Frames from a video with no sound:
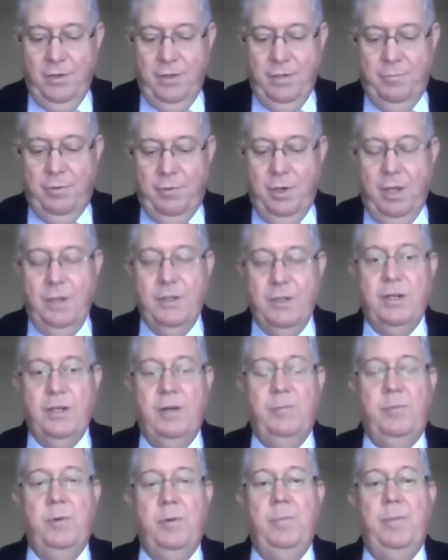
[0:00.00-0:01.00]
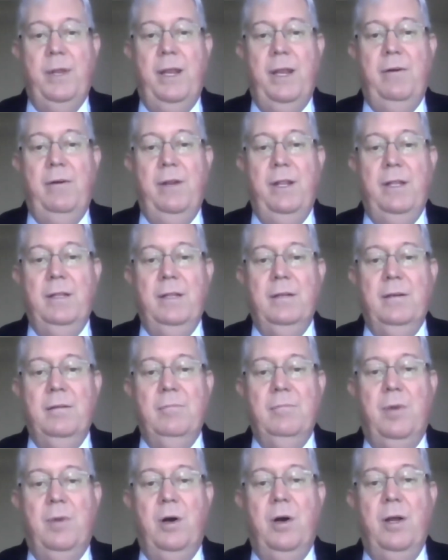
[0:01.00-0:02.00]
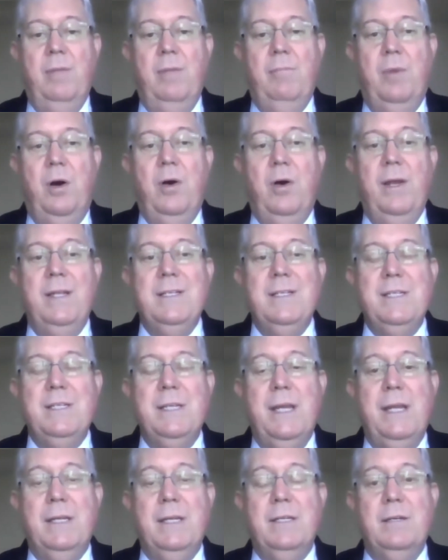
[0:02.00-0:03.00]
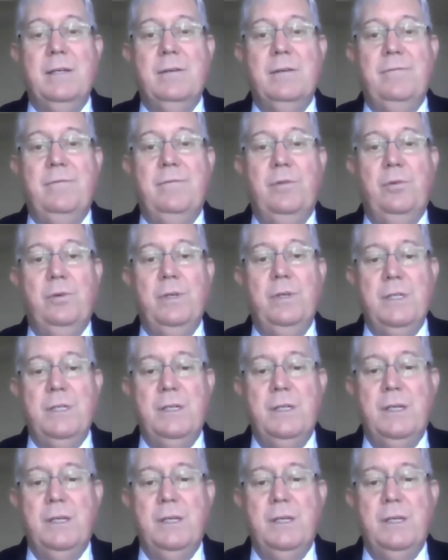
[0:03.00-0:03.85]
an approach of preparing my mindset for it,